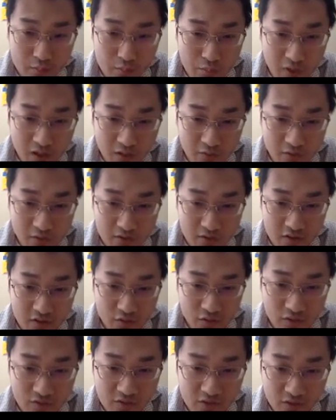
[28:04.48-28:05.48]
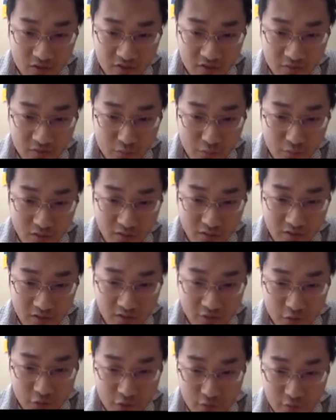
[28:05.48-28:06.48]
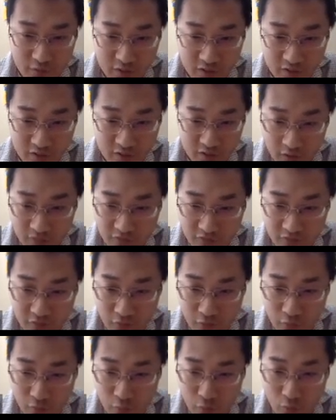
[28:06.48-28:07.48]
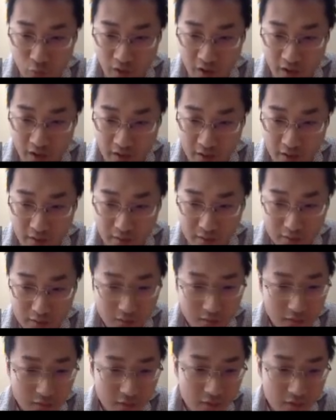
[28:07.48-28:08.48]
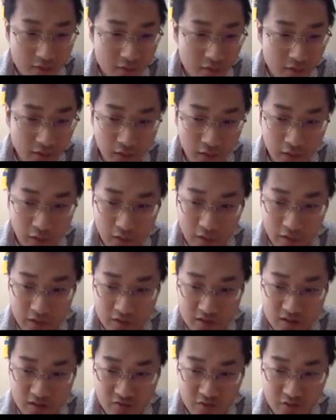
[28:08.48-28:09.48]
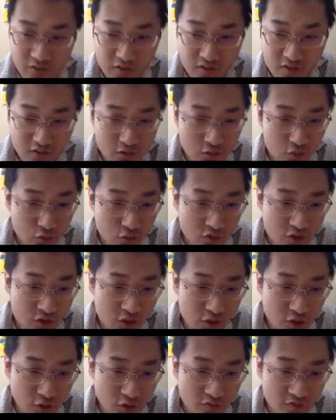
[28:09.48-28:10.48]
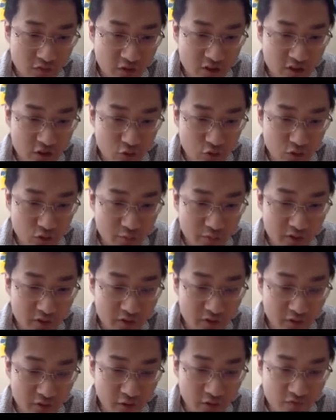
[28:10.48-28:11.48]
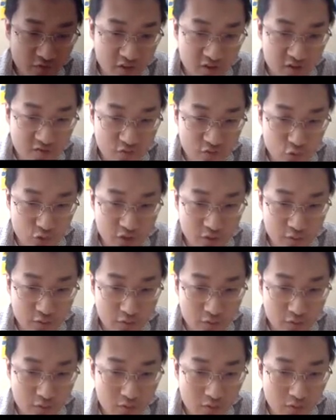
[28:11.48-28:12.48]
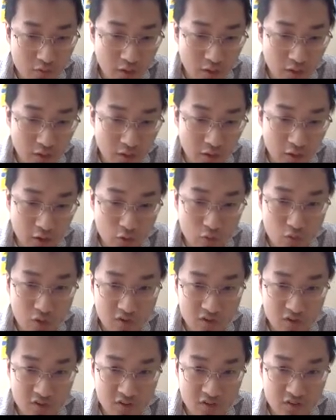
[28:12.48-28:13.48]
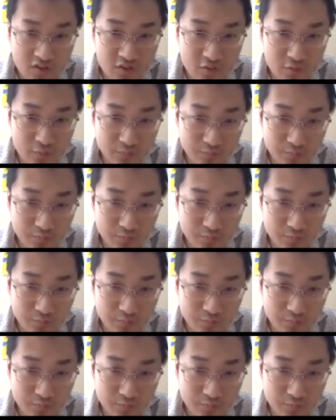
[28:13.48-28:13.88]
Malliavin derivative, Malliavin differentiability for Yn, it suffices to show the integrability of these three quantities.